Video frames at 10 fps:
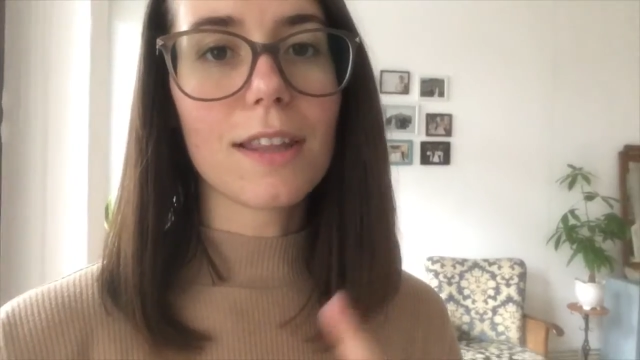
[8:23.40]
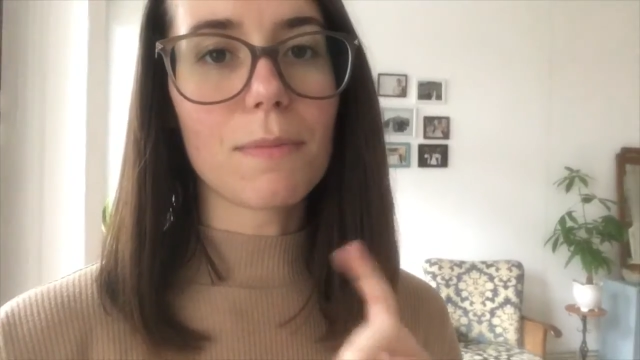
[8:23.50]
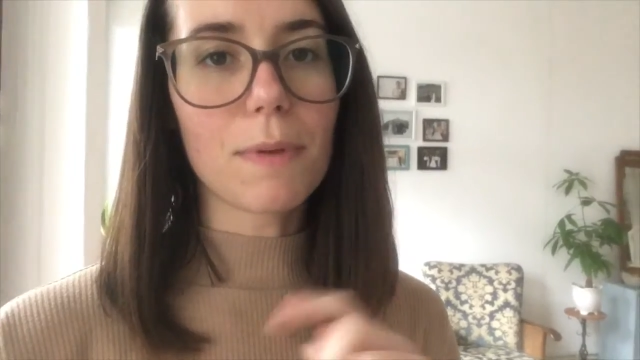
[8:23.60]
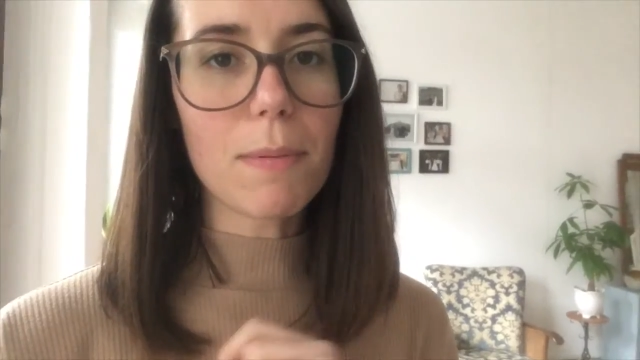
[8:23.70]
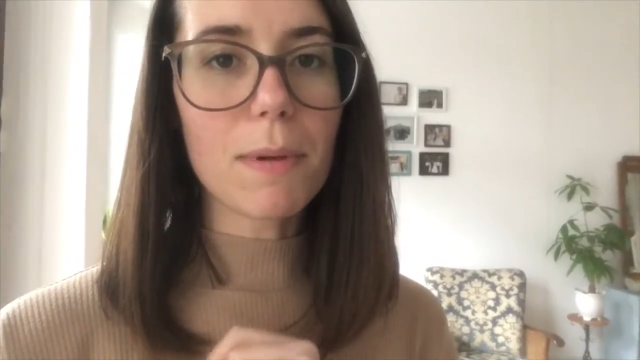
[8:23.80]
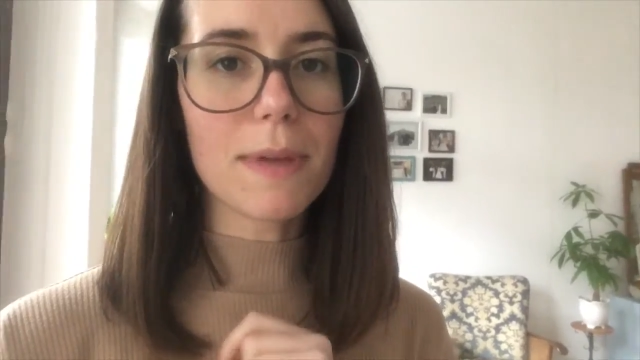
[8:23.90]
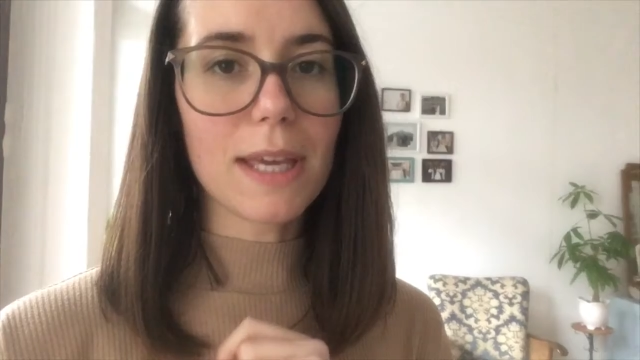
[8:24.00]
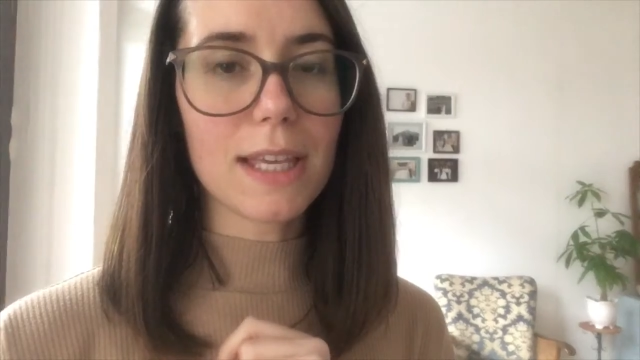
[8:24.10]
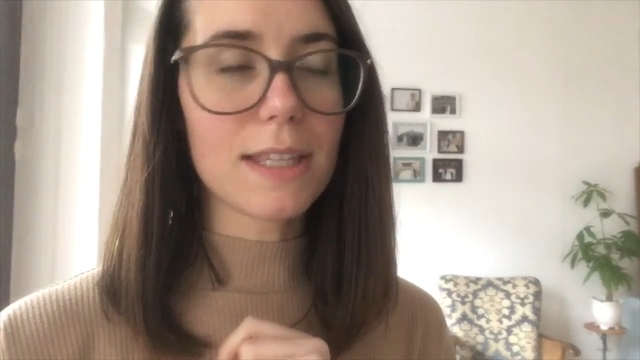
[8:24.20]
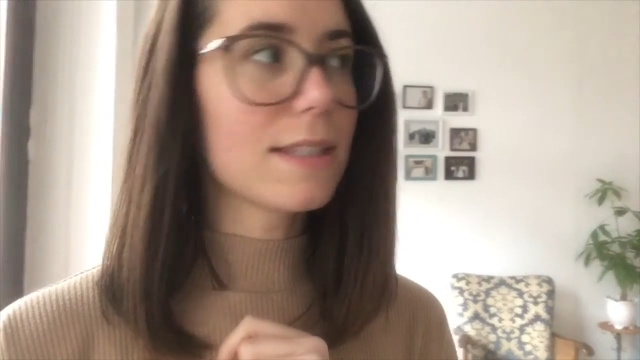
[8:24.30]
The problem
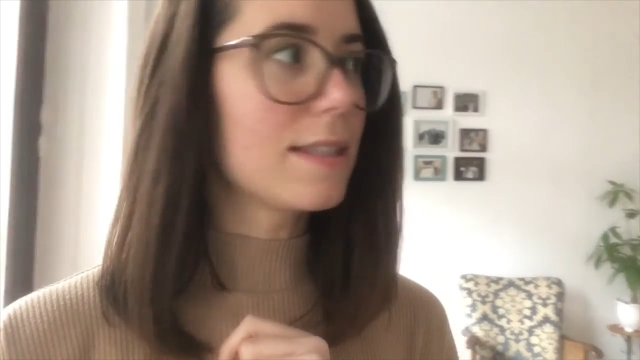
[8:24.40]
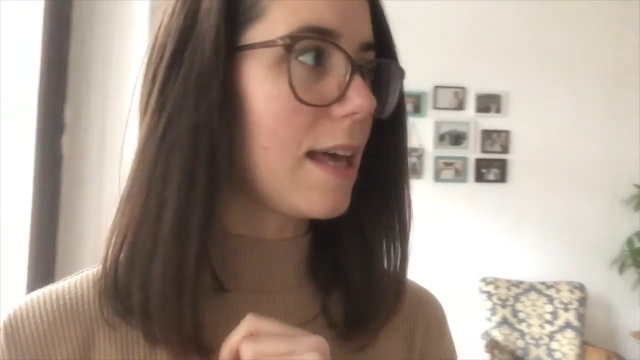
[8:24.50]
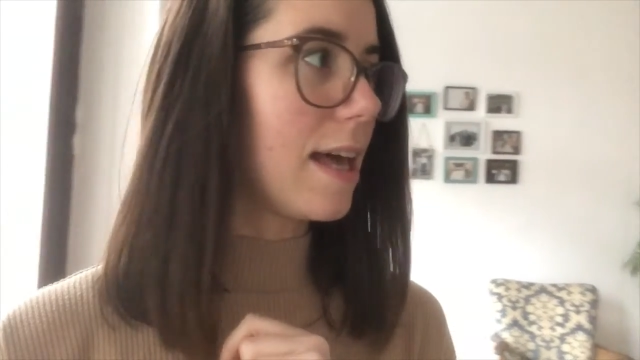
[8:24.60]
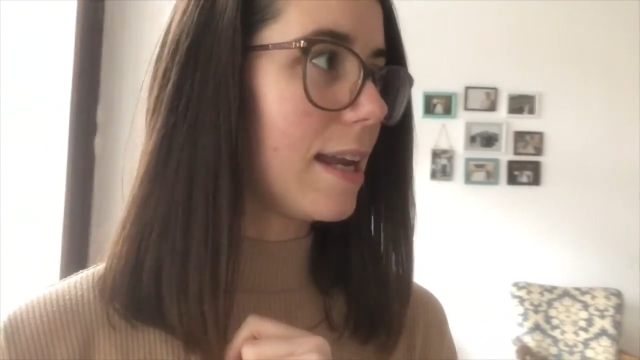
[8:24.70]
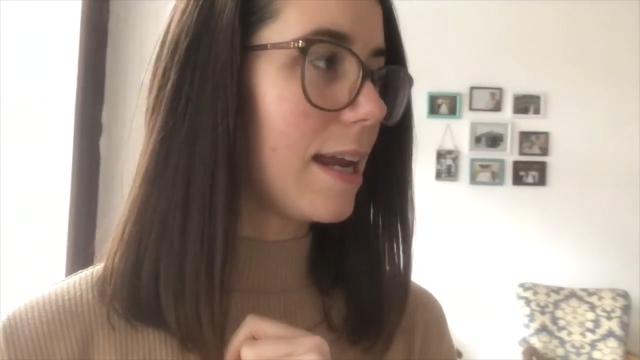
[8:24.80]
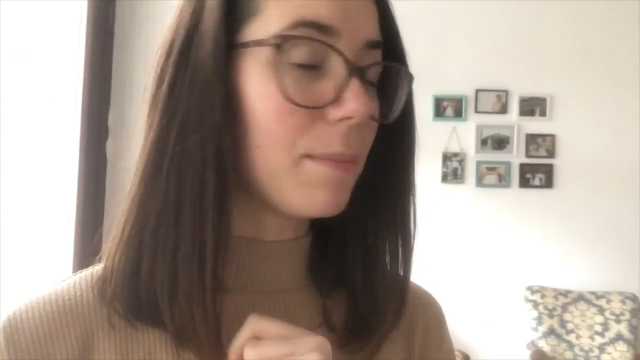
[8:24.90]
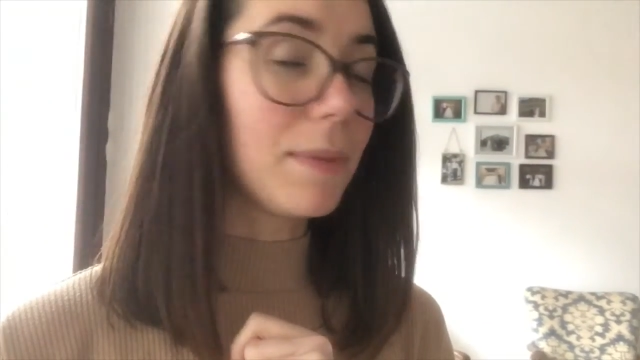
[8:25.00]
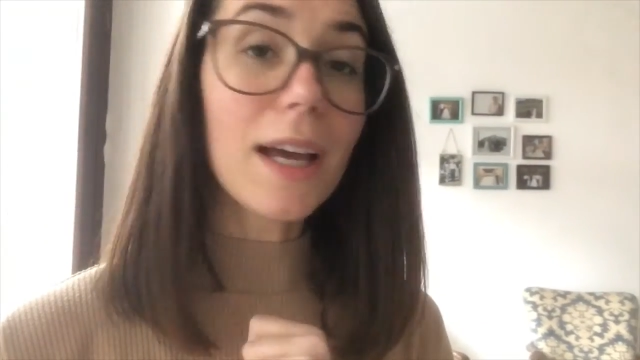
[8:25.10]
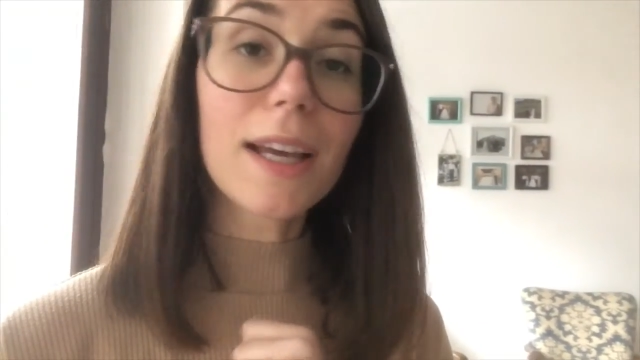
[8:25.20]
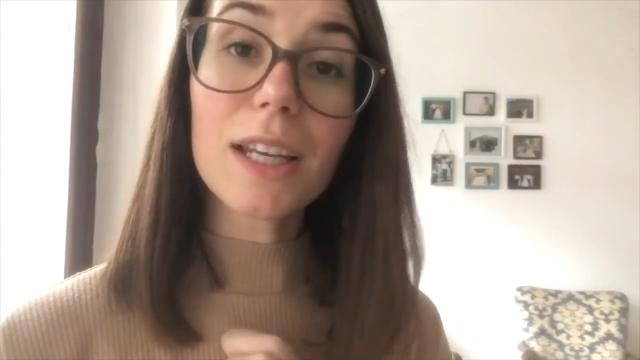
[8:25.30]
is that I'm
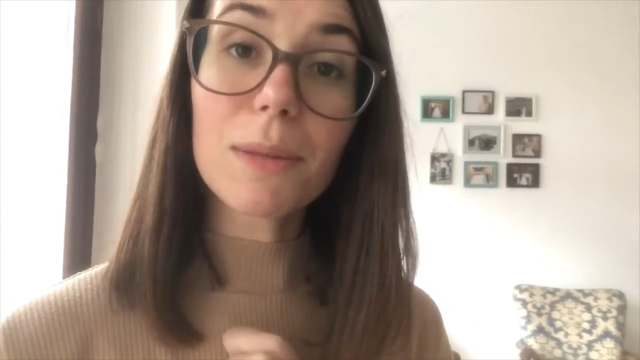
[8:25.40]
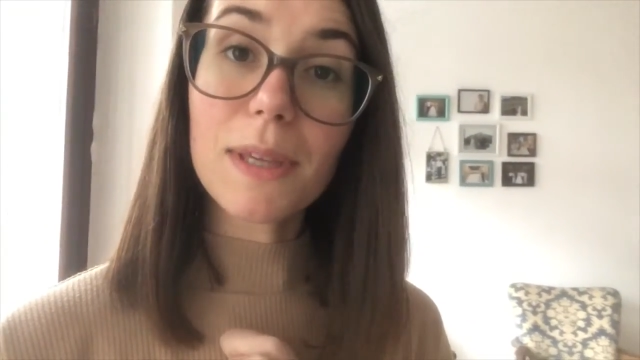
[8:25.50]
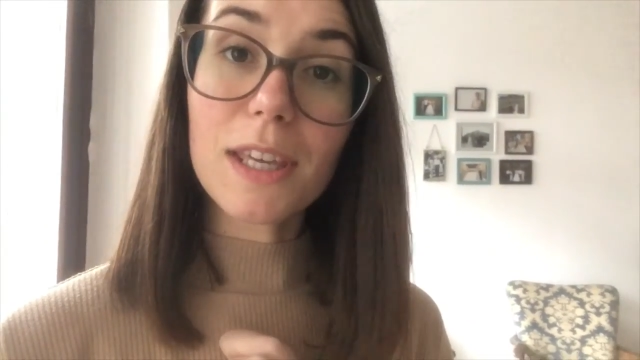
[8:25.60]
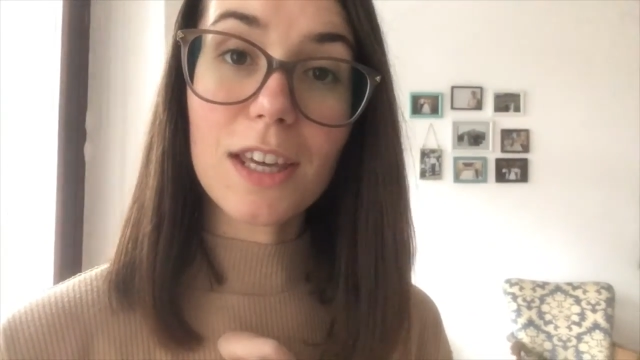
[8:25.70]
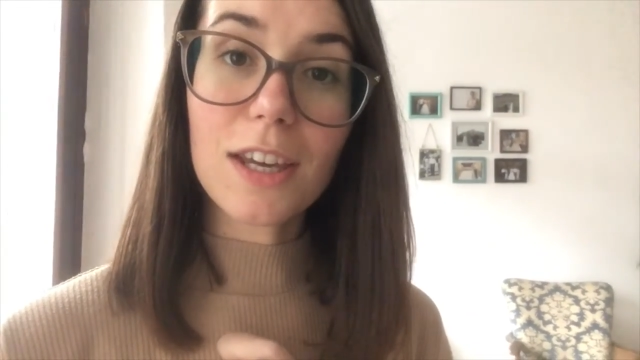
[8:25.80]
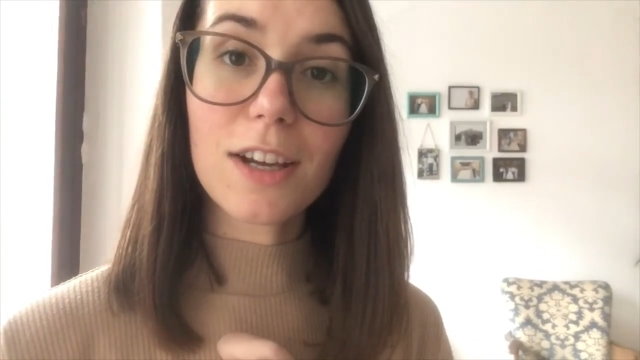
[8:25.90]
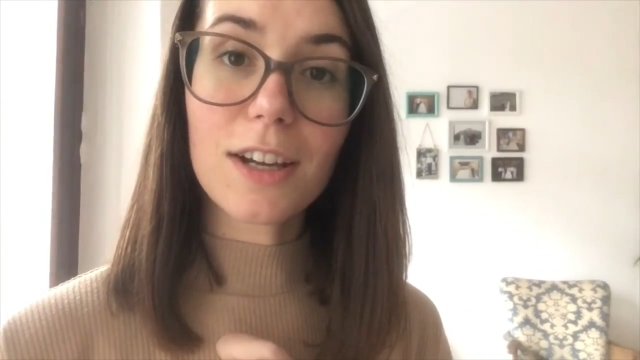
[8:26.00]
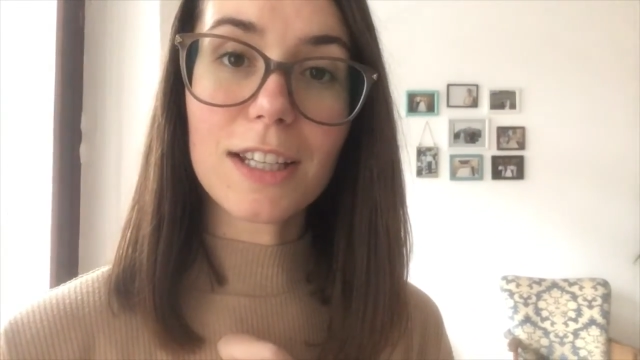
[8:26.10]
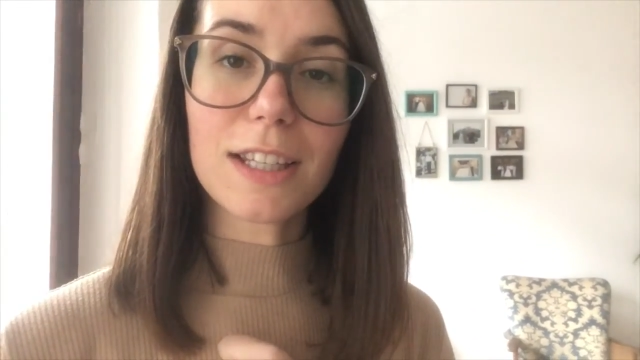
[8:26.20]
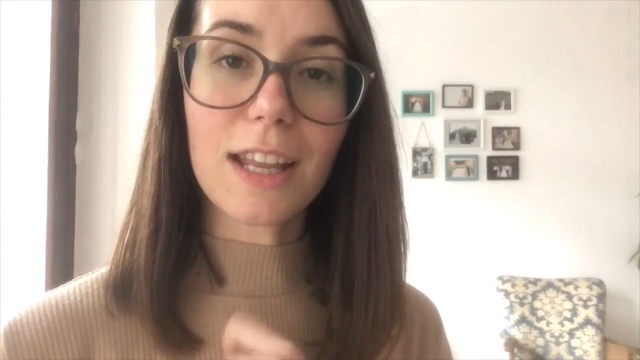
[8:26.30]
not gonna be
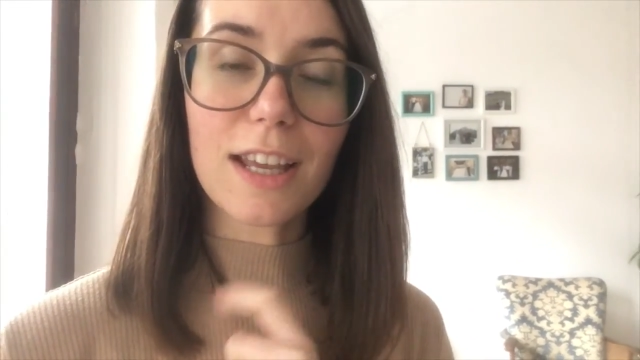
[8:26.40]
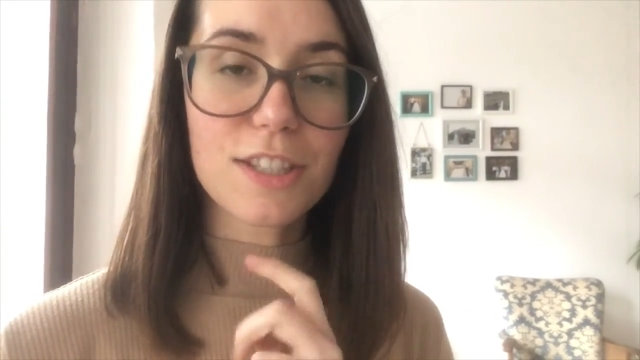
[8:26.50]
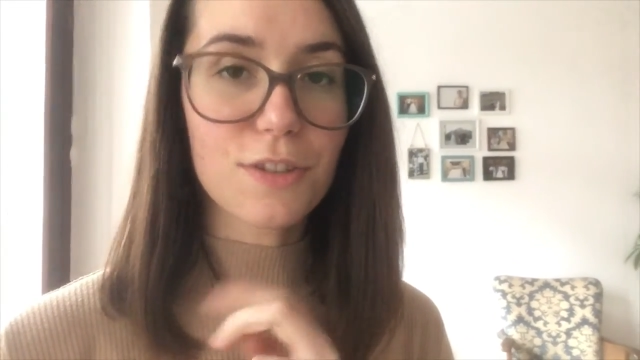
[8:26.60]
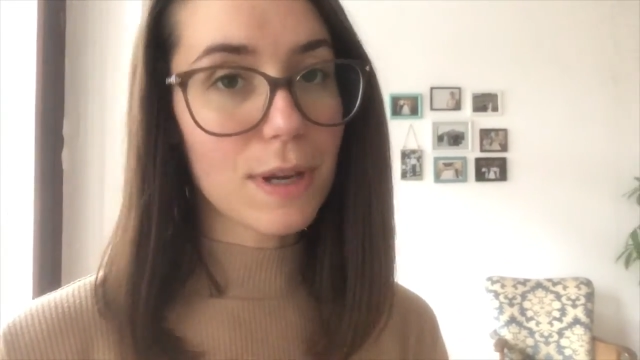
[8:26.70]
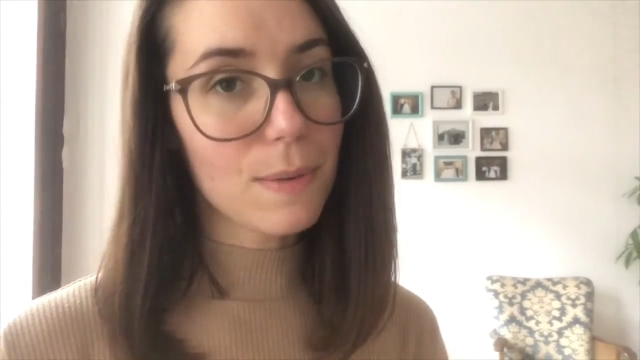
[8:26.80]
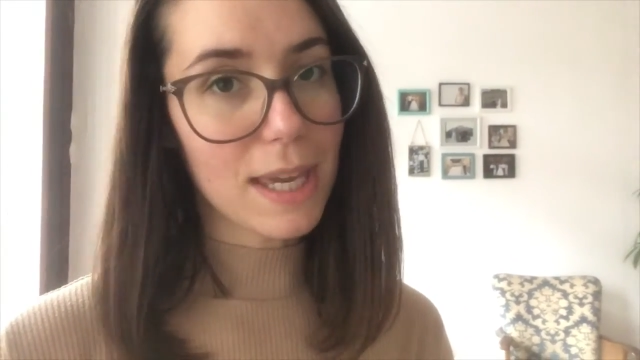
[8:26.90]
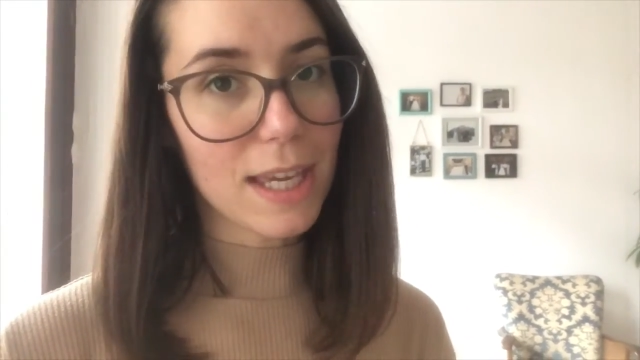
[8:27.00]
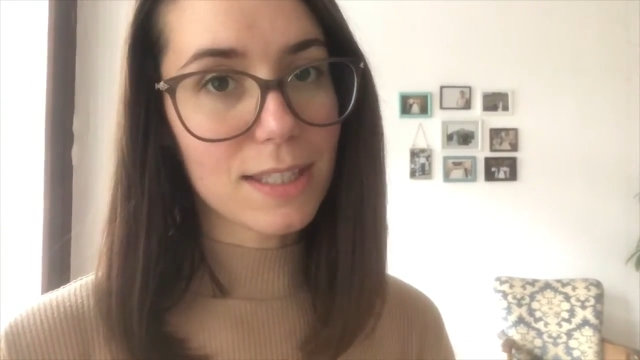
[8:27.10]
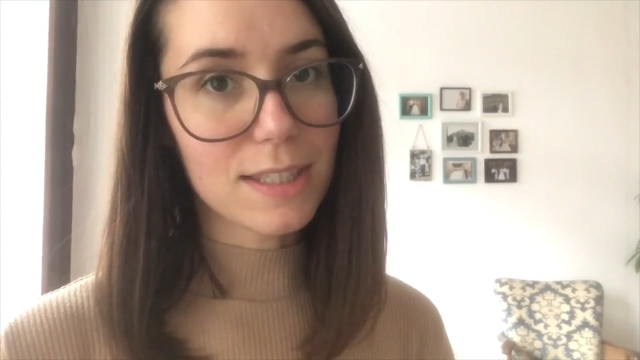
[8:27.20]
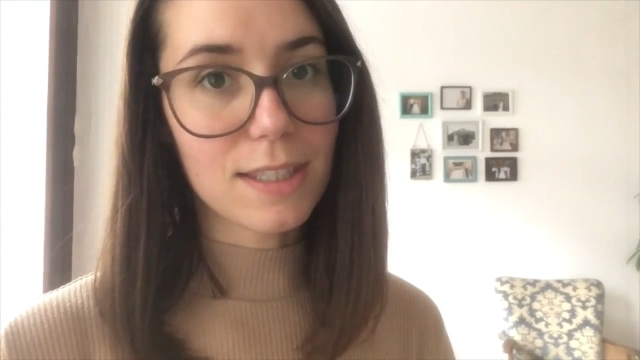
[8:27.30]
here in the next 3
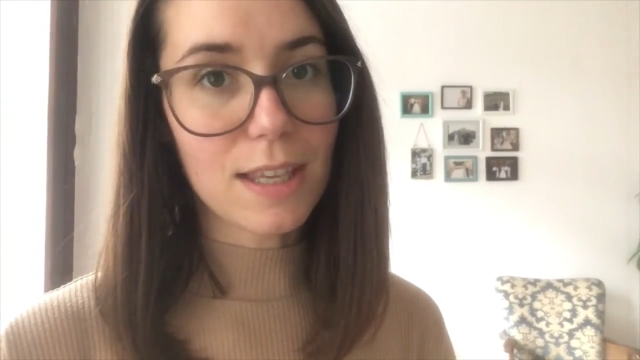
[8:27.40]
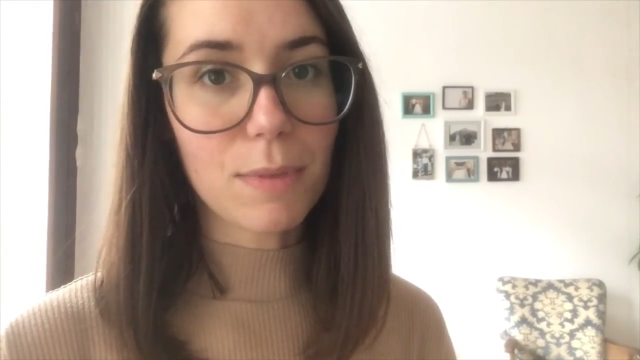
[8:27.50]
weeks.